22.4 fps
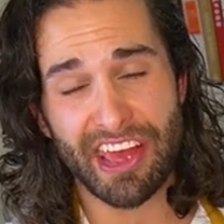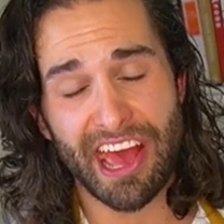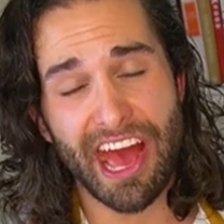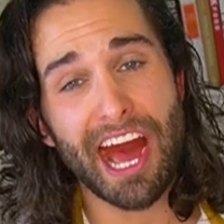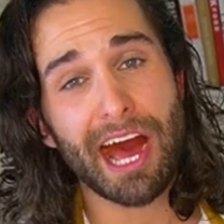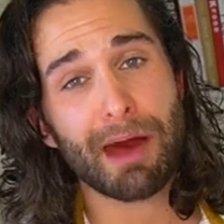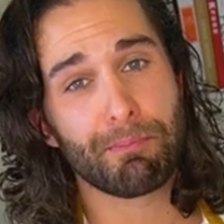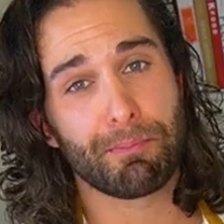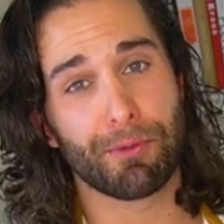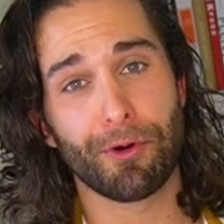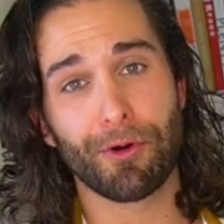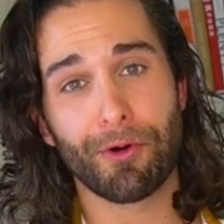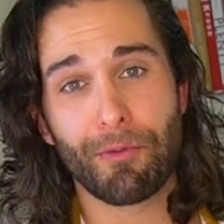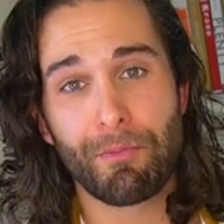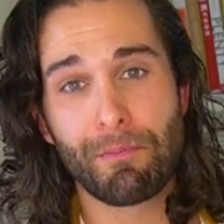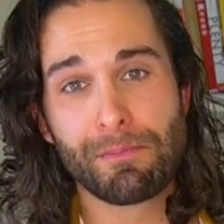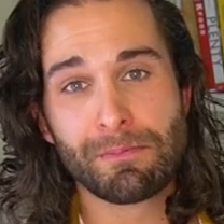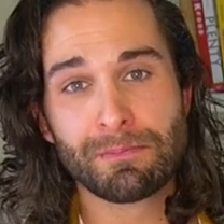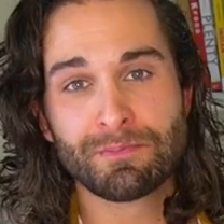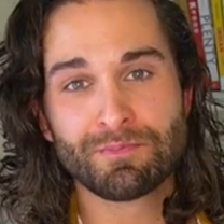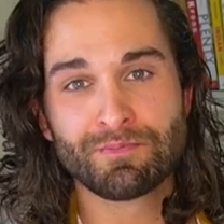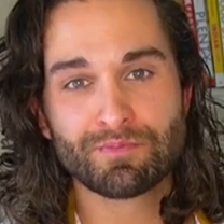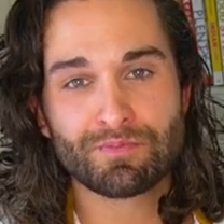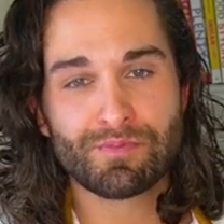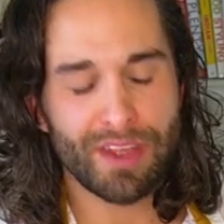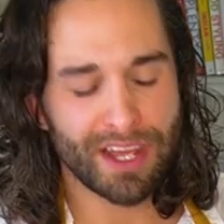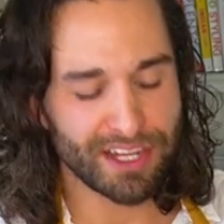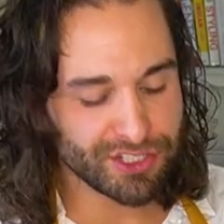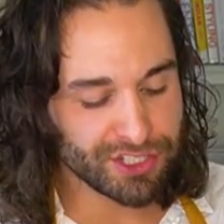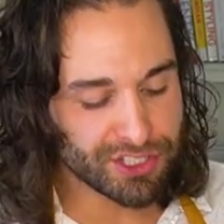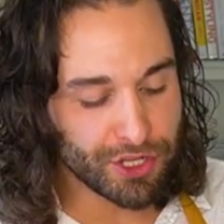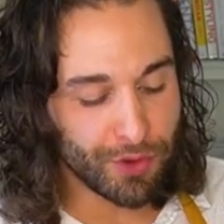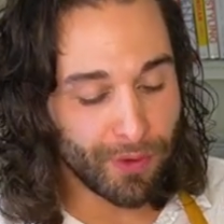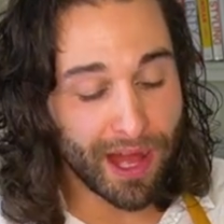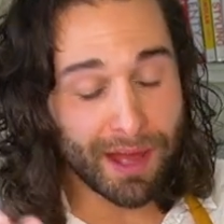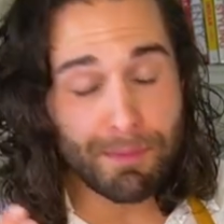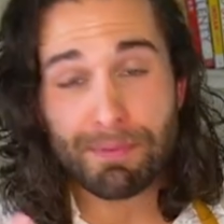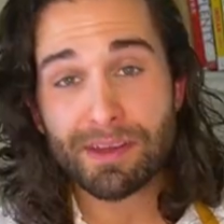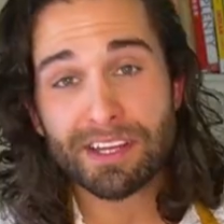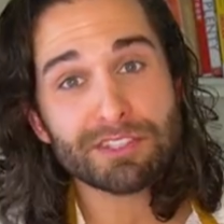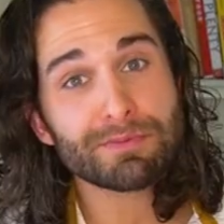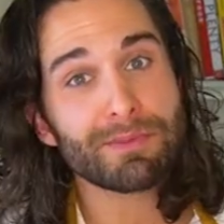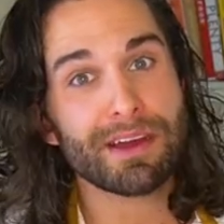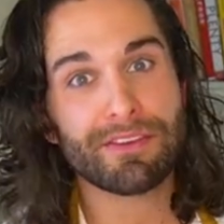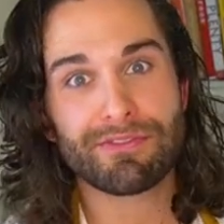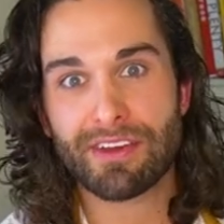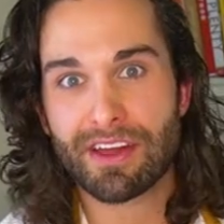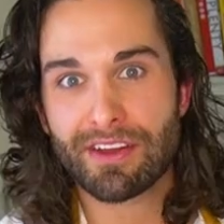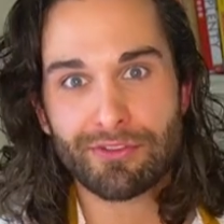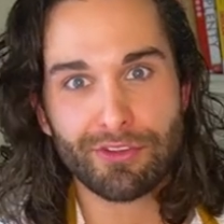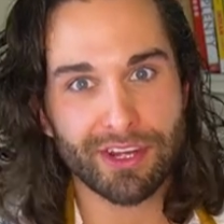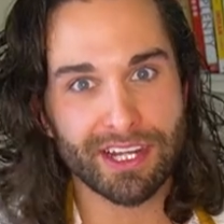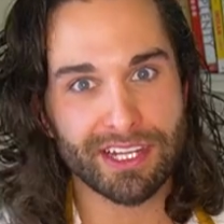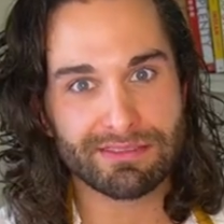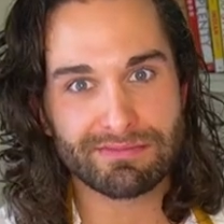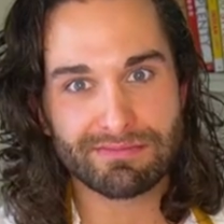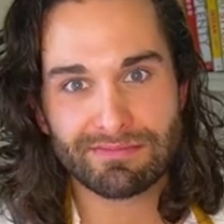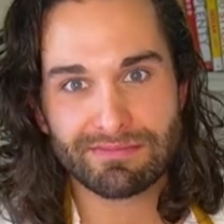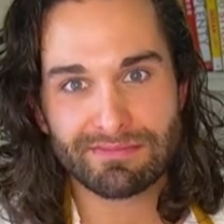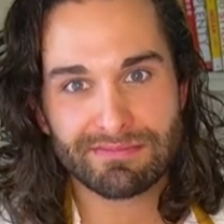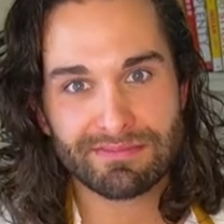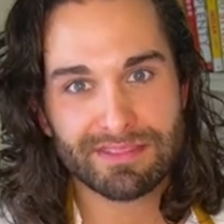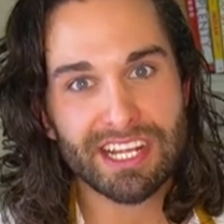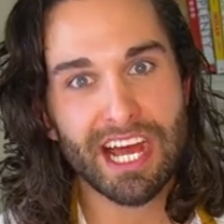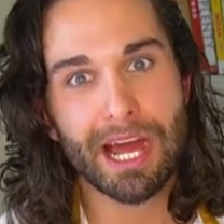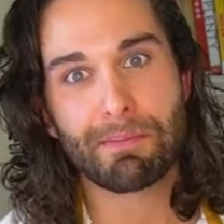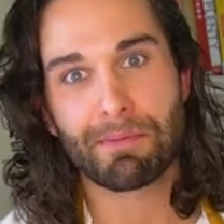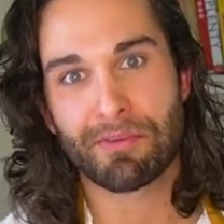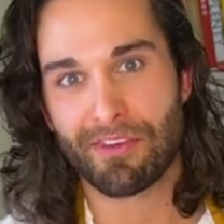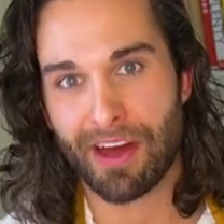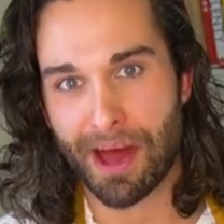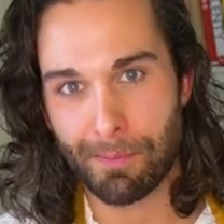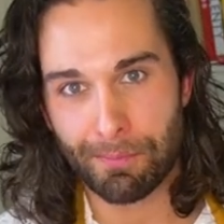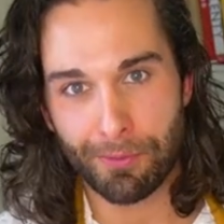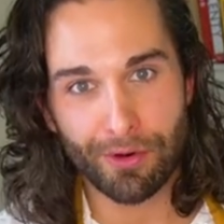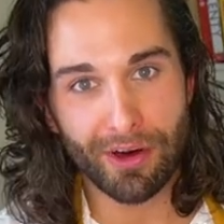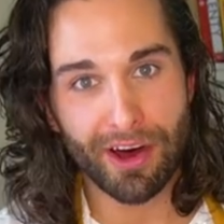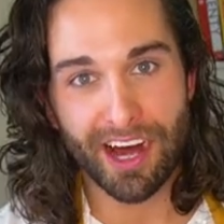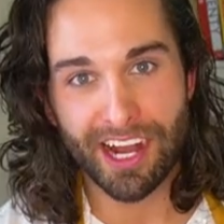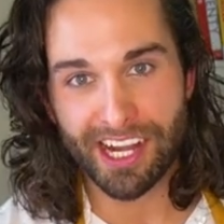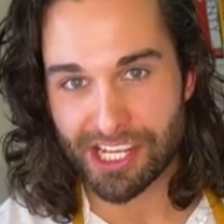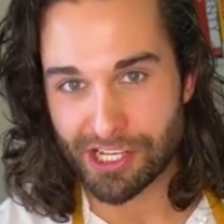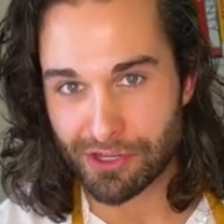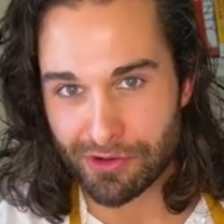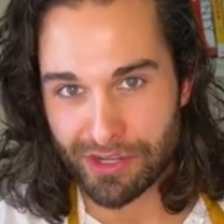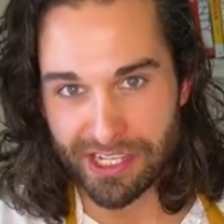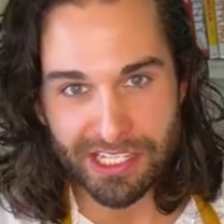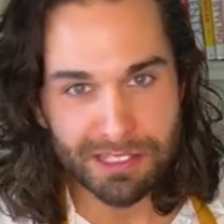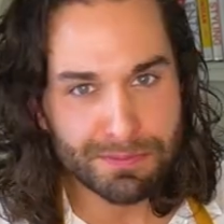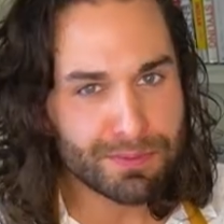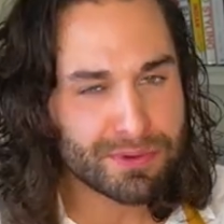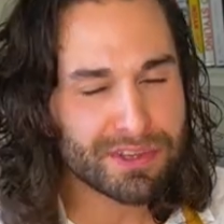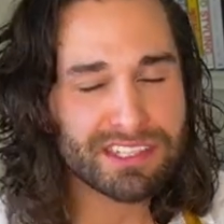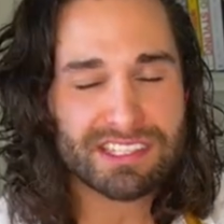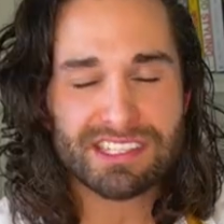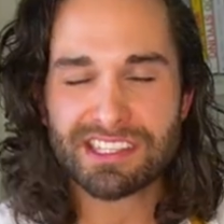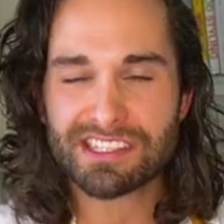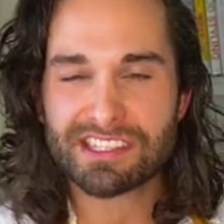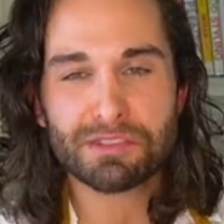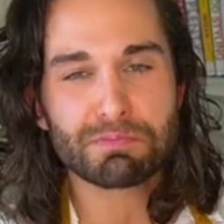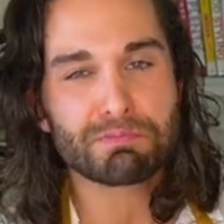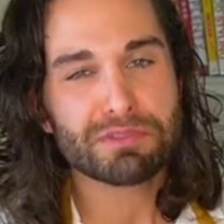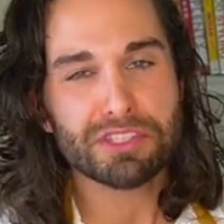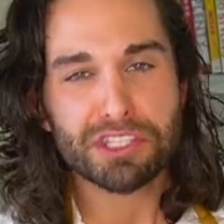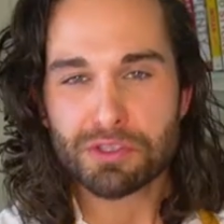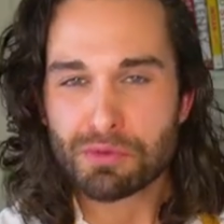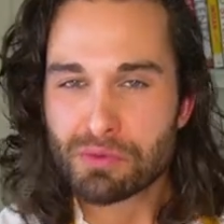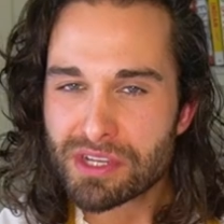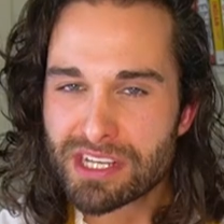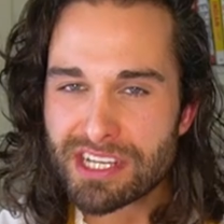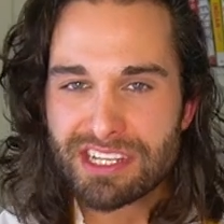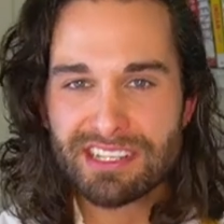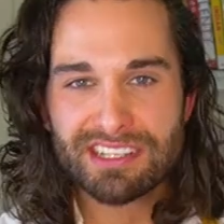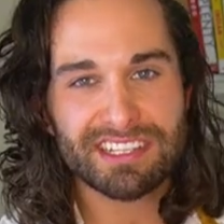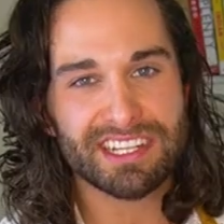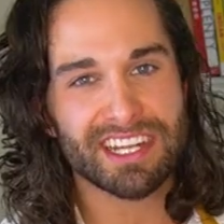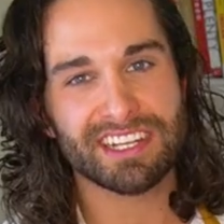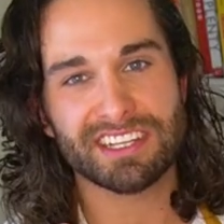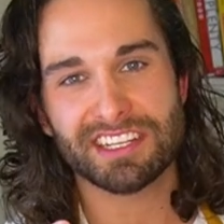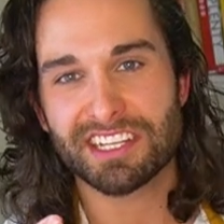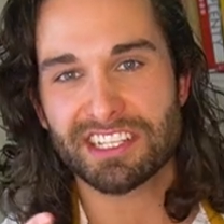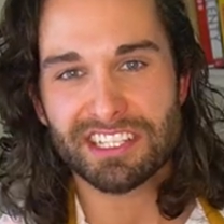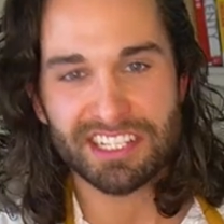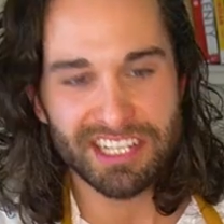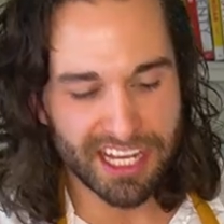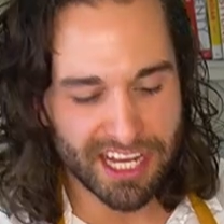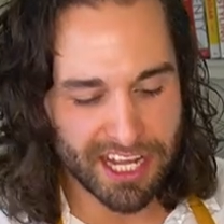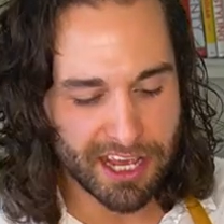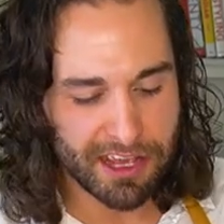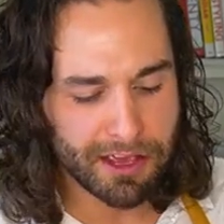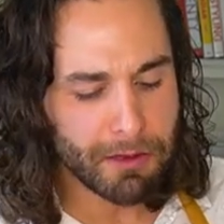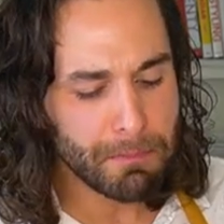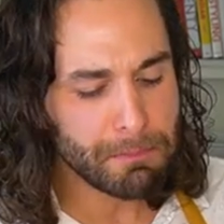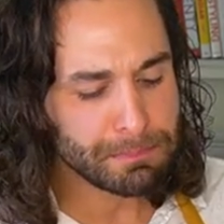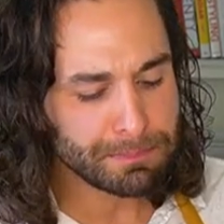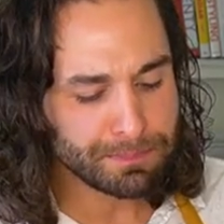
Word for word: the apple. And so I picked my favorite type of apple, a Honeycrisp, because it's sweet and acidic,